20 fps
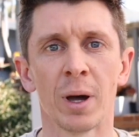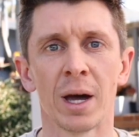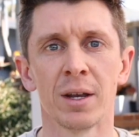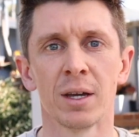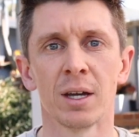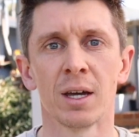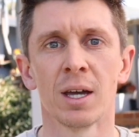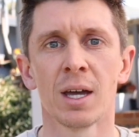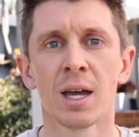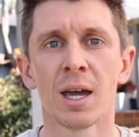
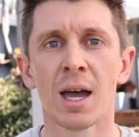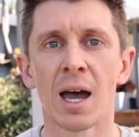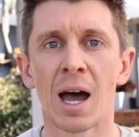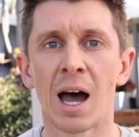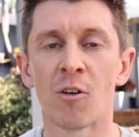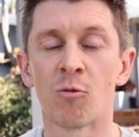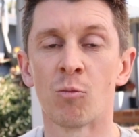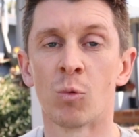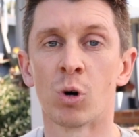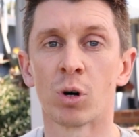better,
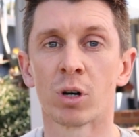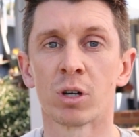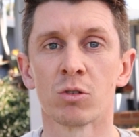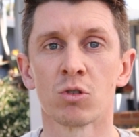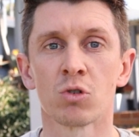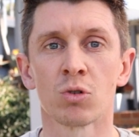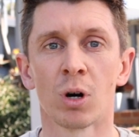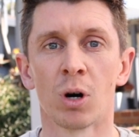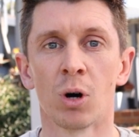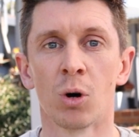have more
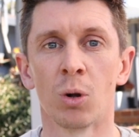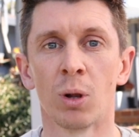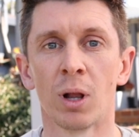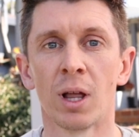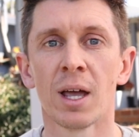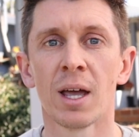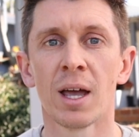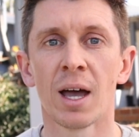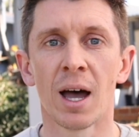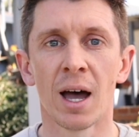control,
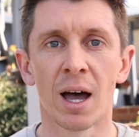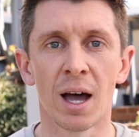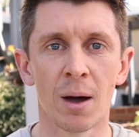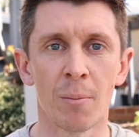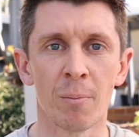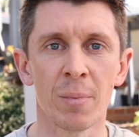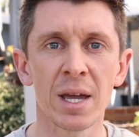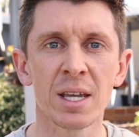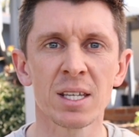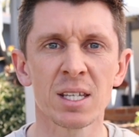
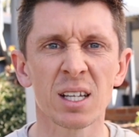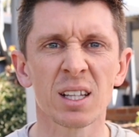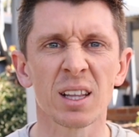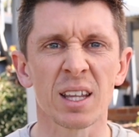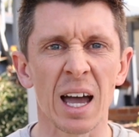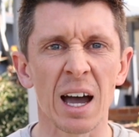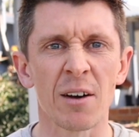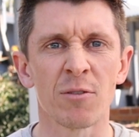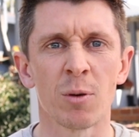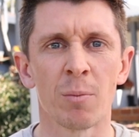and
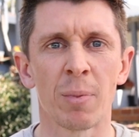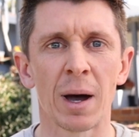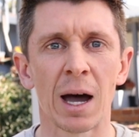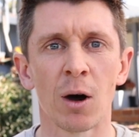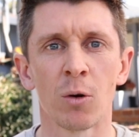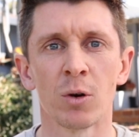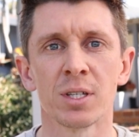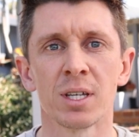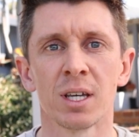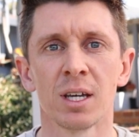basically have the
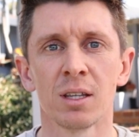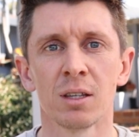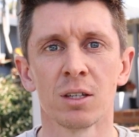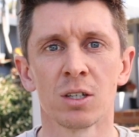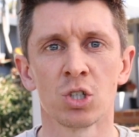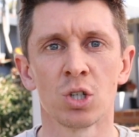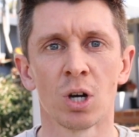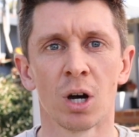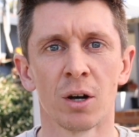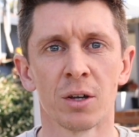power to hit
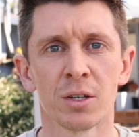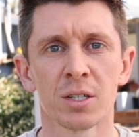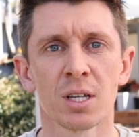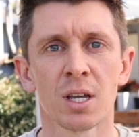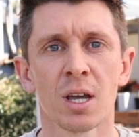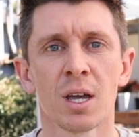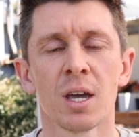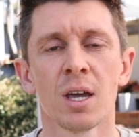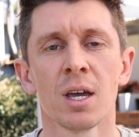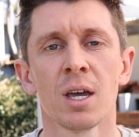the shots.
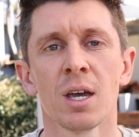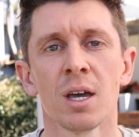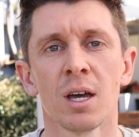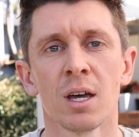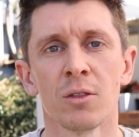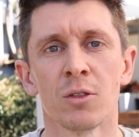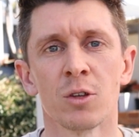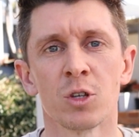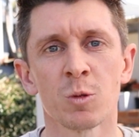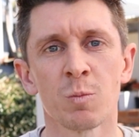
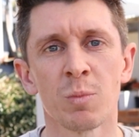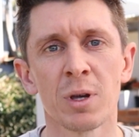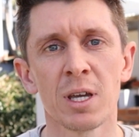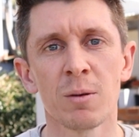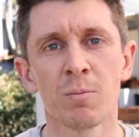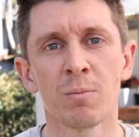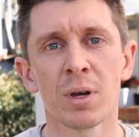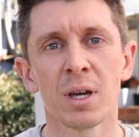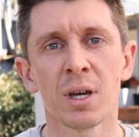The speed